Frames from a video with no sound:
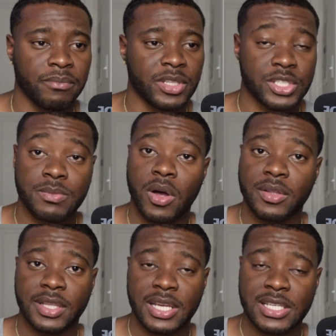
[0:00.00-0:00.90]
the small
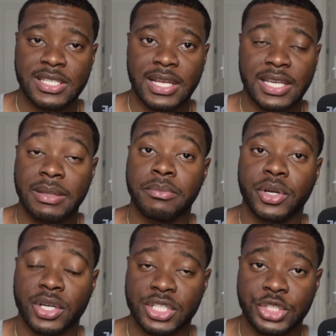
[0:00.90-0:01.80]
things that can
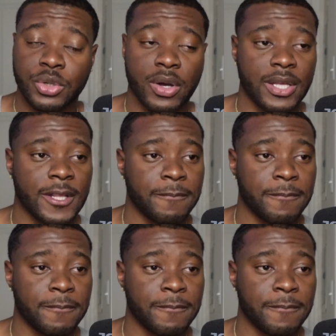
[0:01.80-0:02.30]
bring us joy,